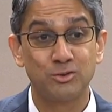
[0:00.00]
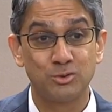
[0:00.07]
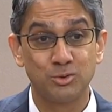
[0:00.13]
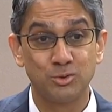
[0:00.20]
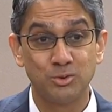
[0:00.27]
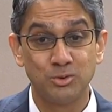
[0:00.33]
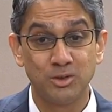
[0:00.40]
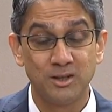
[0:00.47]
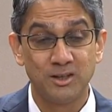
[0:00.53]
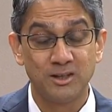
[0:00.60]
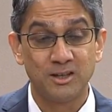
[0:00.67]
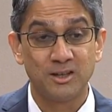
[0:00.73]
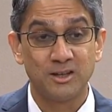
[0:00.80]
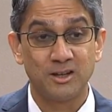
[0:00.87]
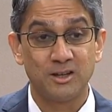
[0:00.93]
to
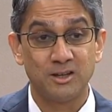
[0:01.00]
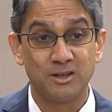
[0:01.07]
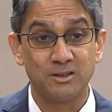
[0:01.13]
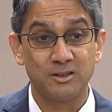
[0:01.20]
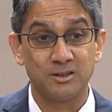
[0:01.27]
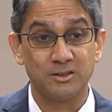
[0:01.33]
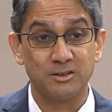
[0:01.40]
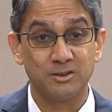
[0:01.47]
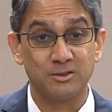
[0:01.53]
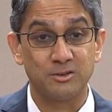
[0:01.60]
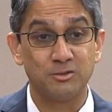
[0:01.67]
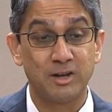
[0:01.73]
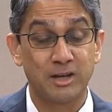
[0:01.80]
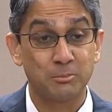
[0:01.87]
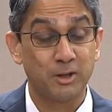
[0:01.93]

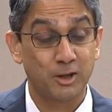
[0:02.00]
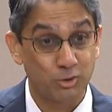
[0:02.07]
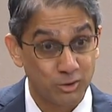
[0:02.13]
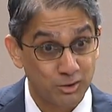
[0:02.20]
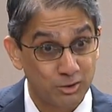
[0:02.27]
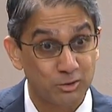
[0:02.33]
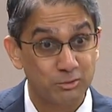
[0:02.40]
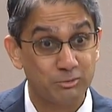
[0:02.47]
develop their critical